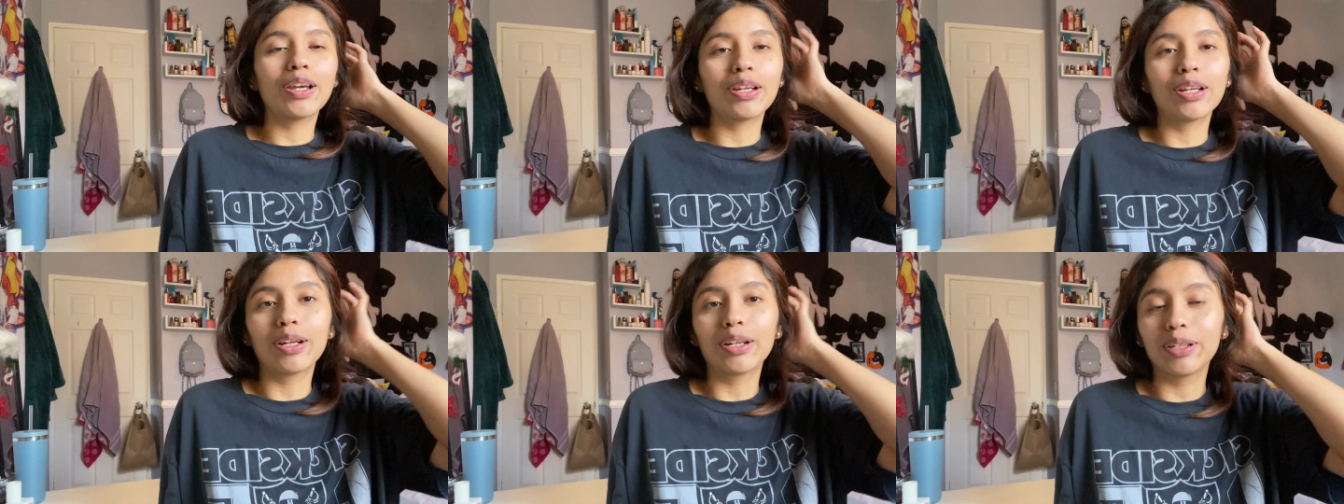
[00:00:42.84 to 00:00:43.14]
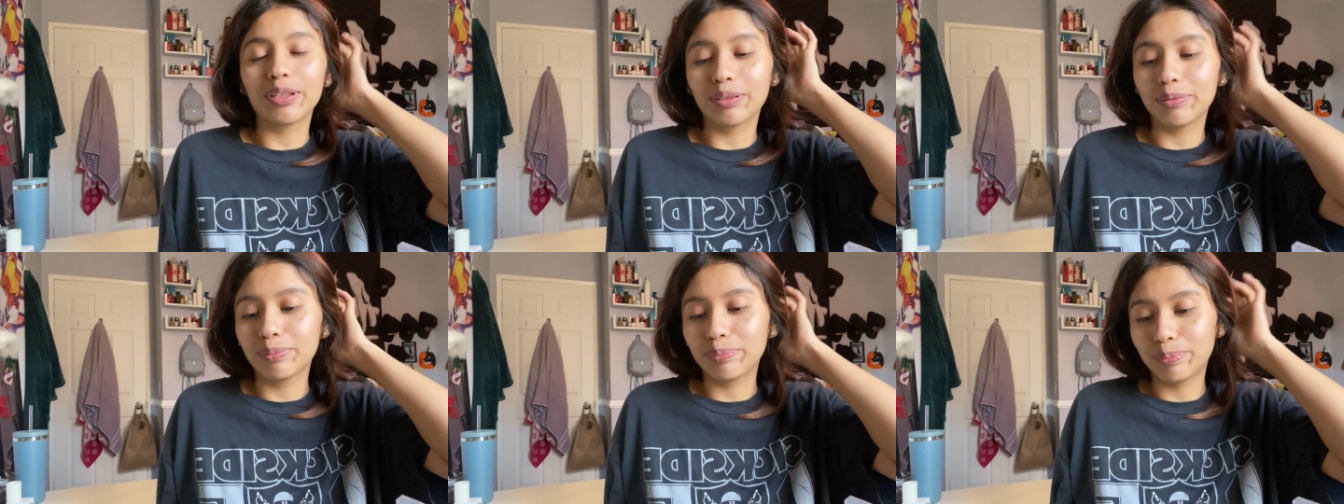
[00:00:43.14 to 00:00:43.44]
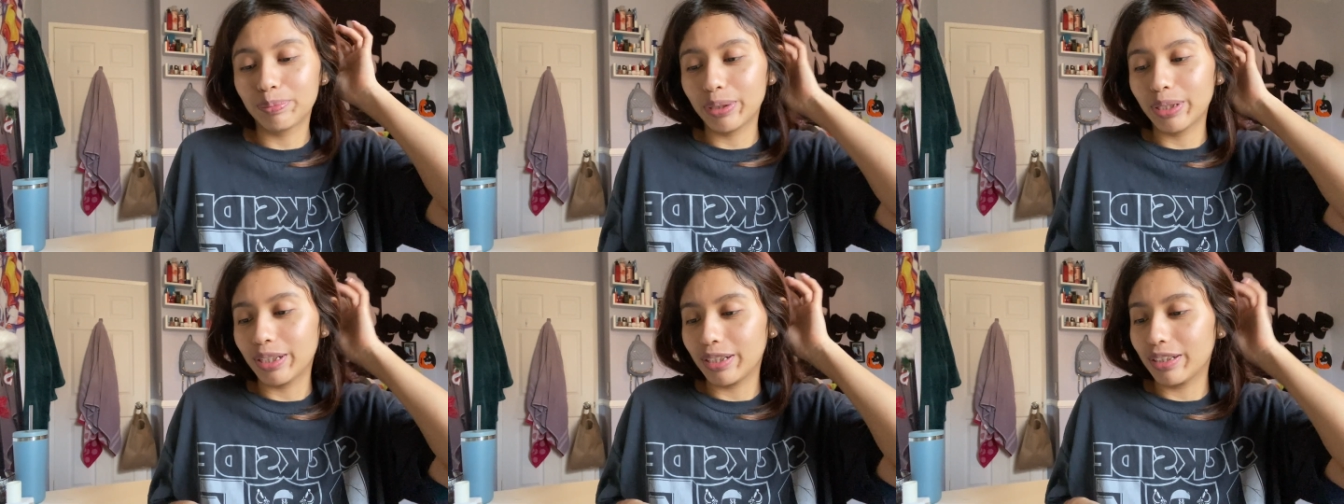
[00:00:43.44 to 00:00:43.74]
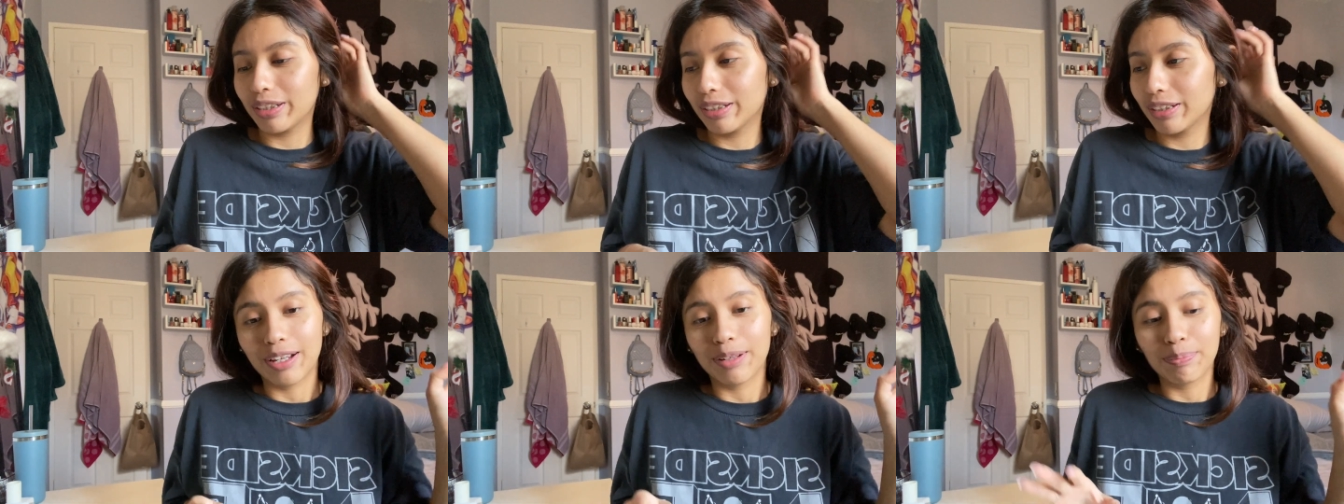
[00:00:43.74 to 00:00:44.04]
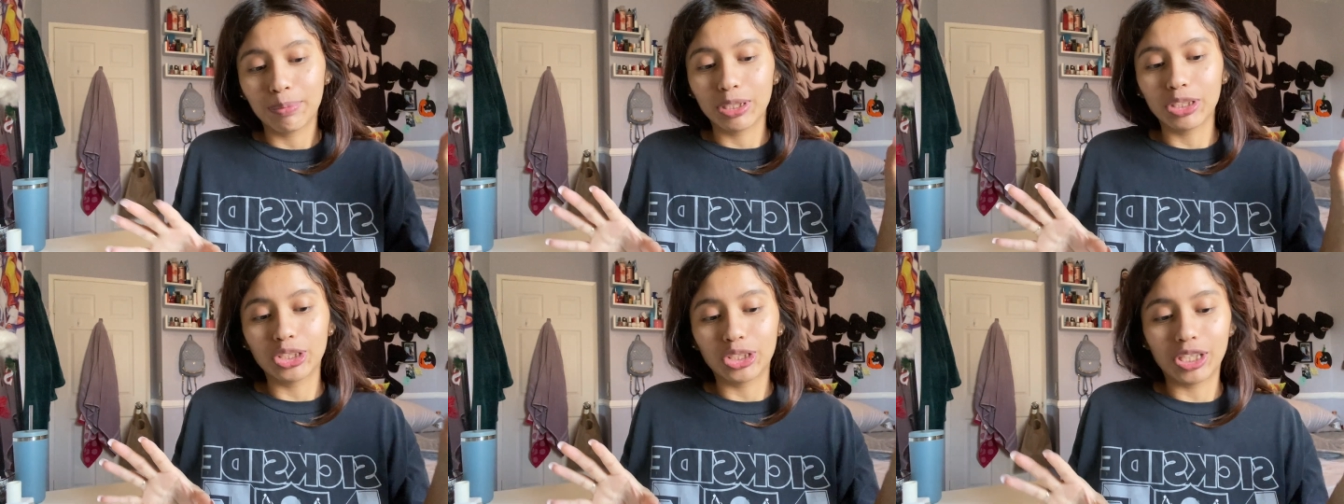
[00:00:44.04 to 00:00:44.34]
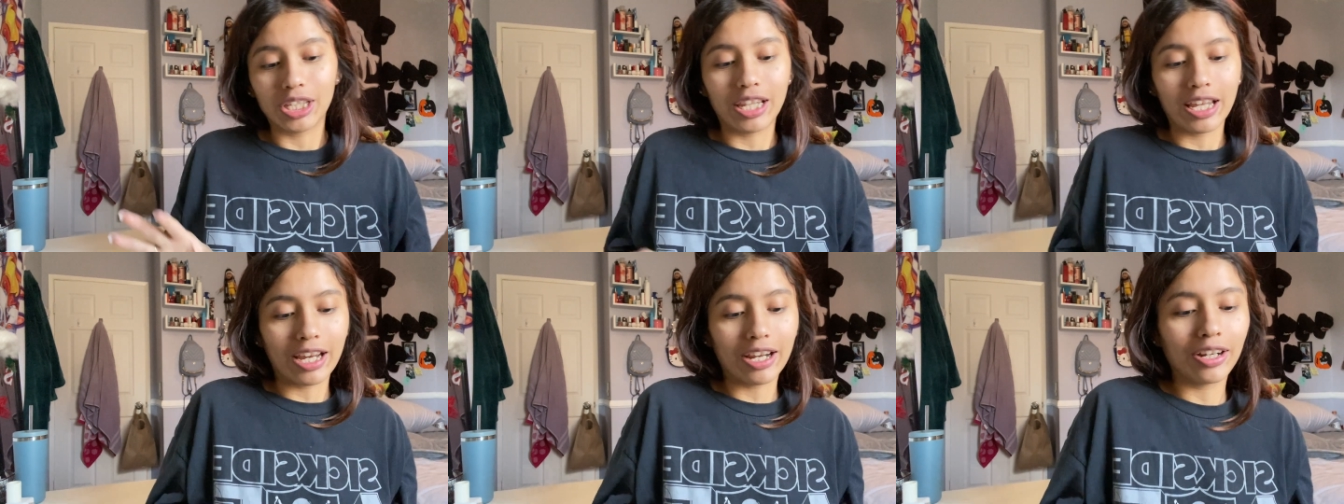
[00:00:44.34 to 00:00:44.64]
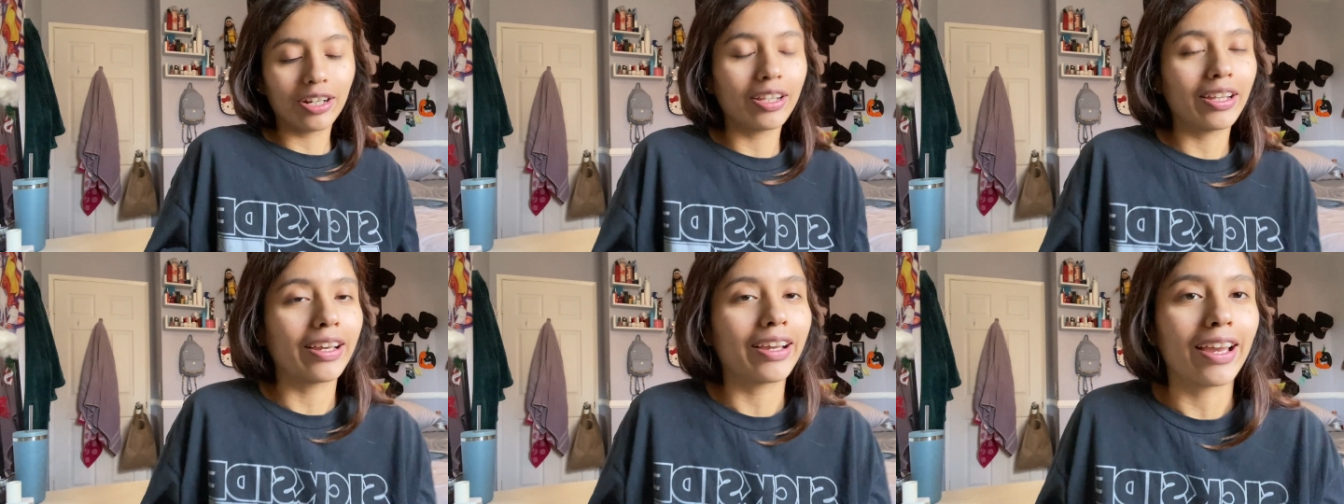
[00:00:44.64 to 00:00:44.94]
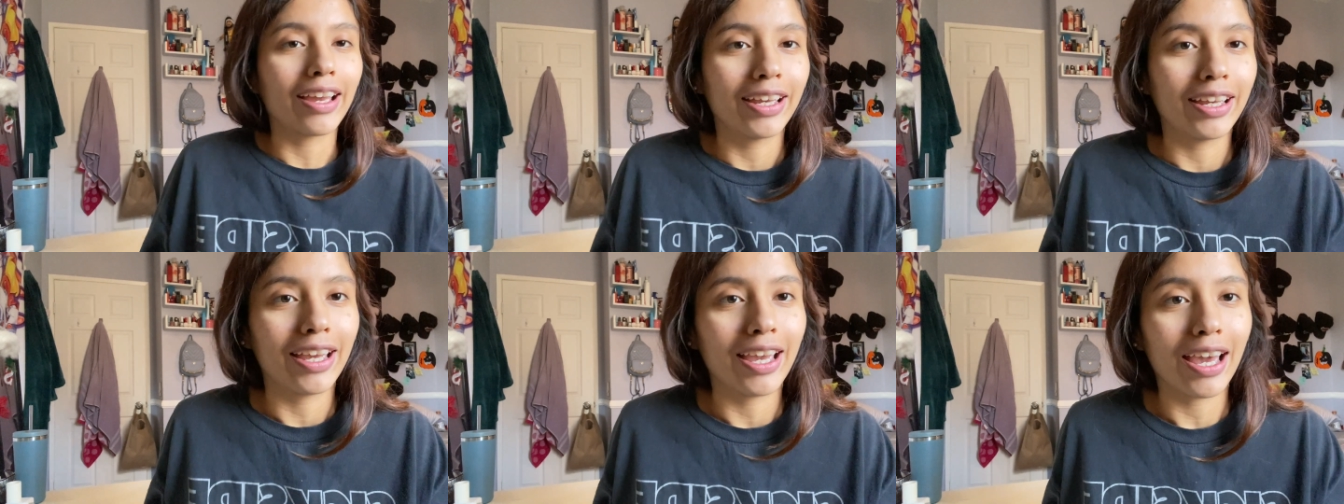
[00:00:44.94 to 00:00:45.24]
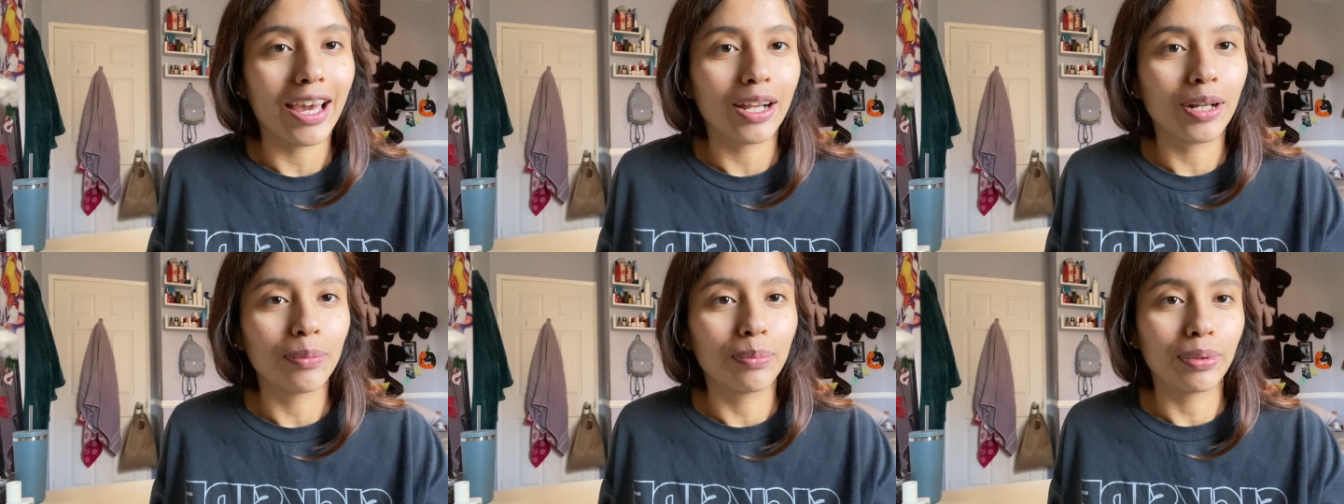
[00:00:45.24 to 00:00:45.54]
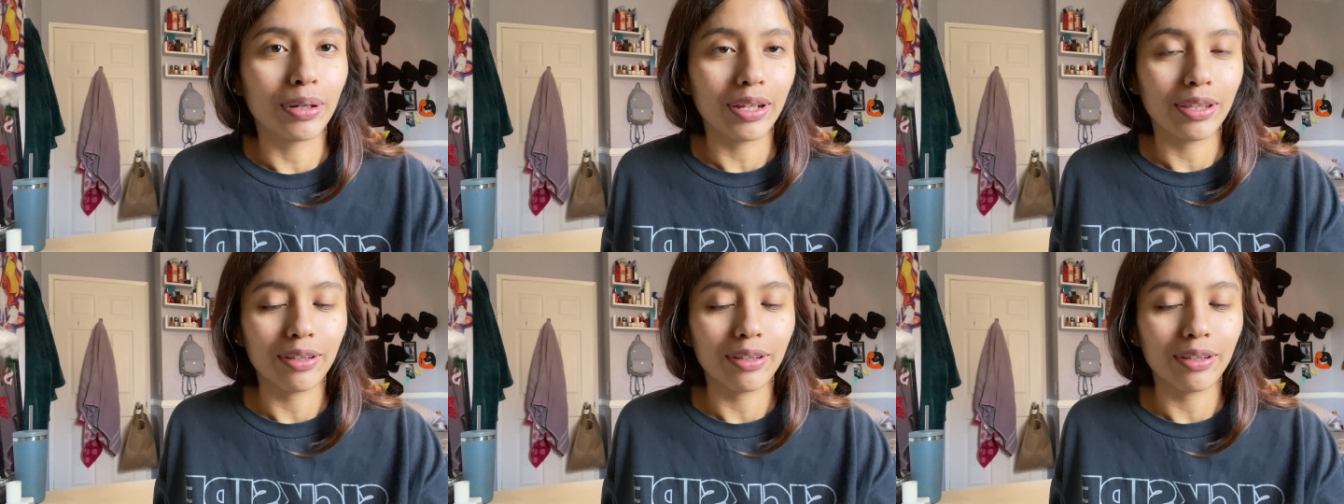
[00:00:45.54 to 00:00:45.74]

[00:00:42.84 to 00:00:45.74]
are pretty much there like i get out of breath